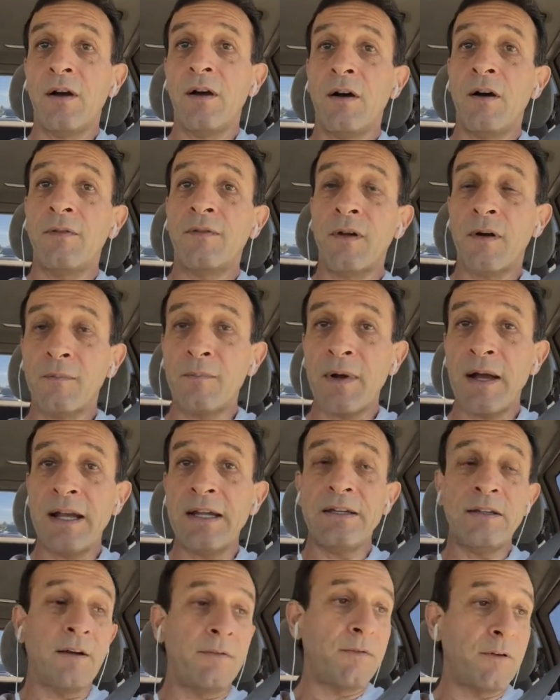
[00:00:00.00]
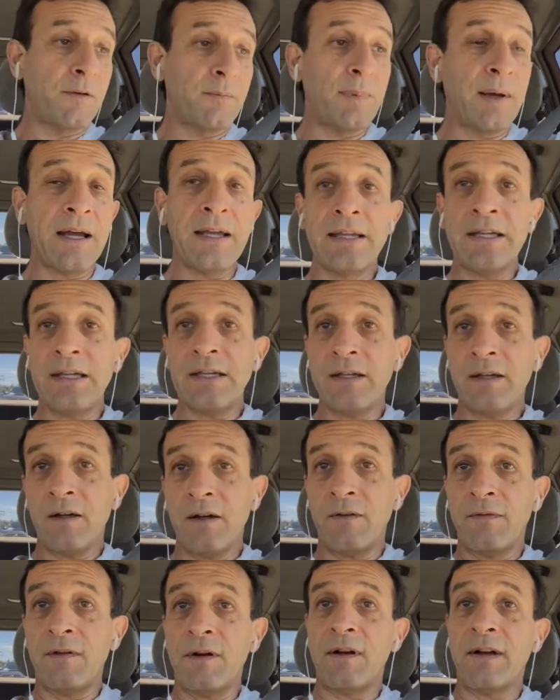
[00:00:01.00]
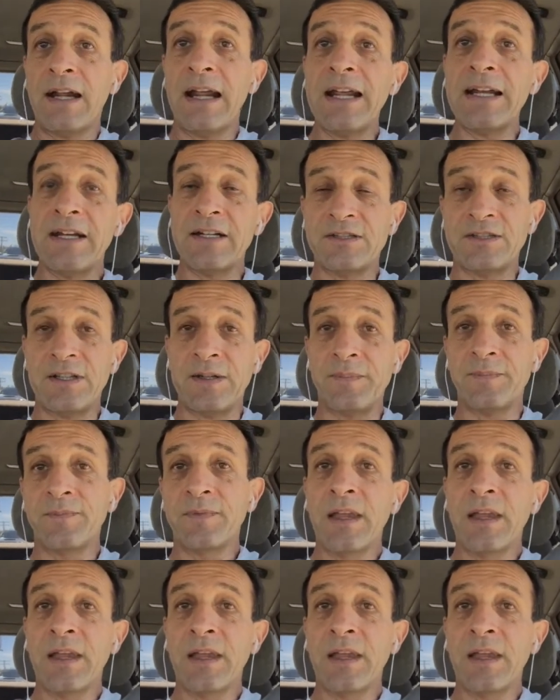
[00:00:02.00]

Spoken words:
of our mind, of our body, of our energy.